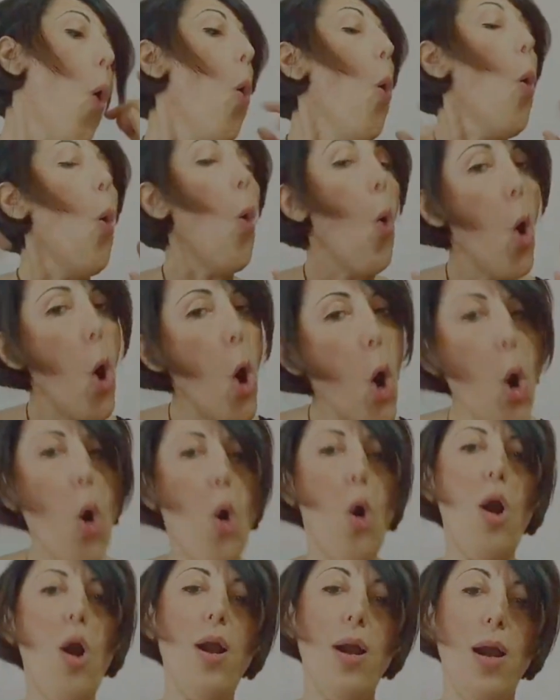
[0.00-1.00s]

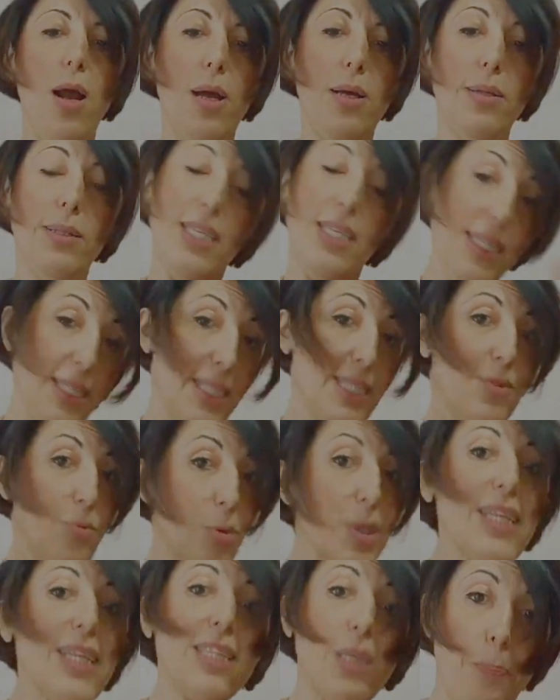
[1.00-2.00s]
Or this
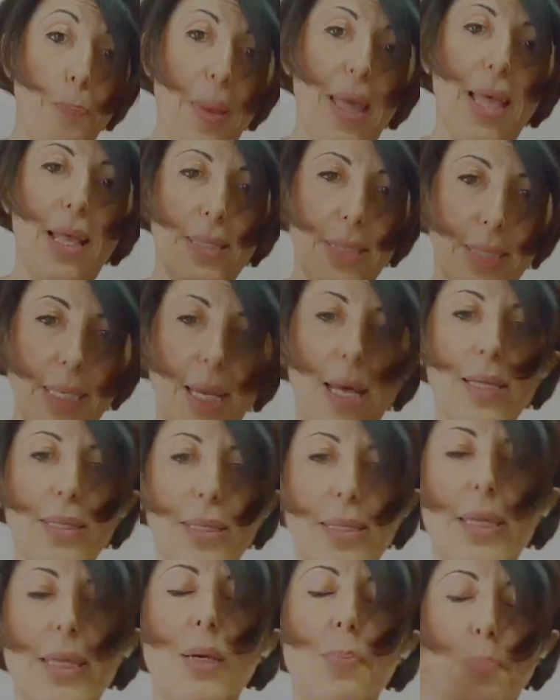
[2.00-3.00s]
really depends on
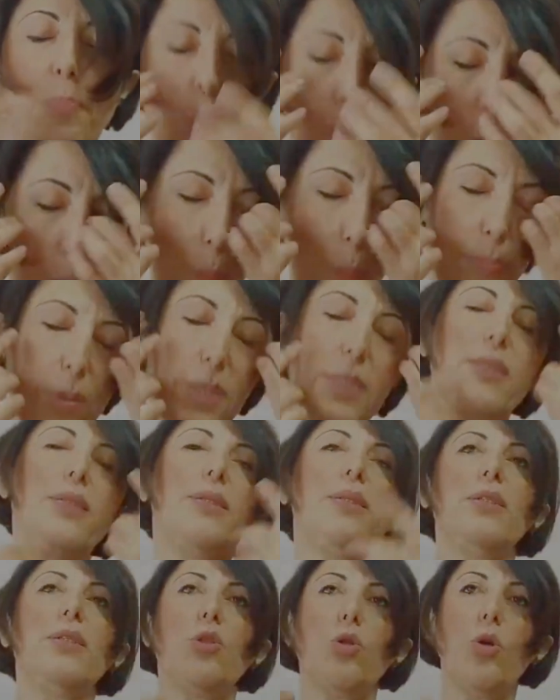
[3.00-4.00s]
the
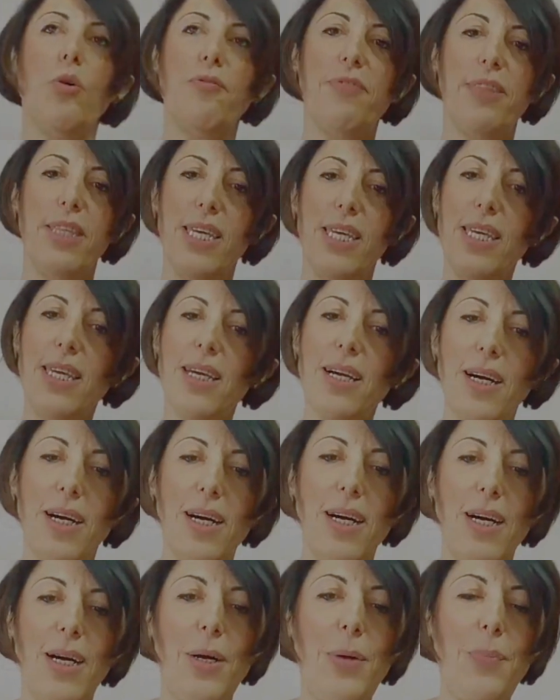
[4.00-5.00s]
properties of the
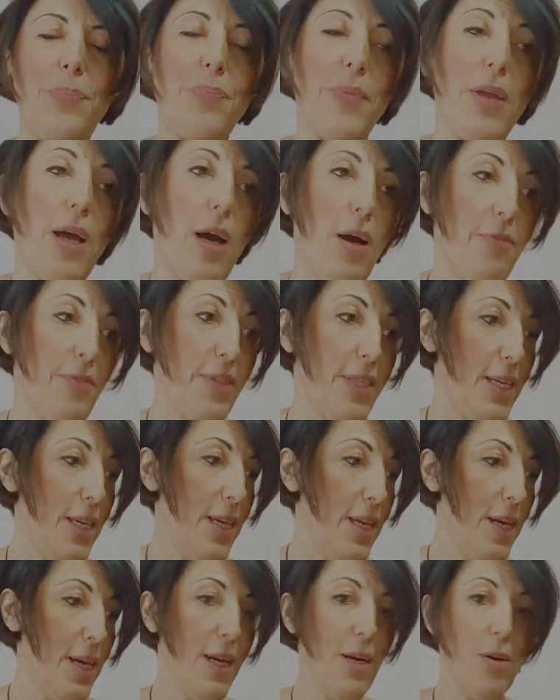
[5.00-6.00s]

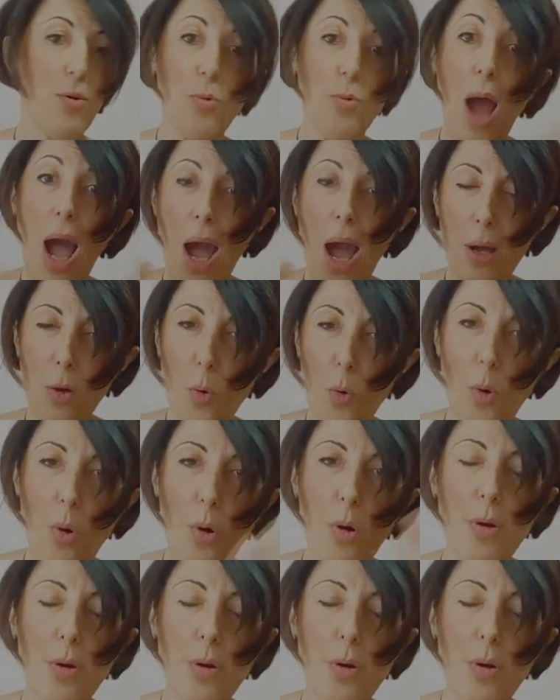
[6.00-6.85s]
rock or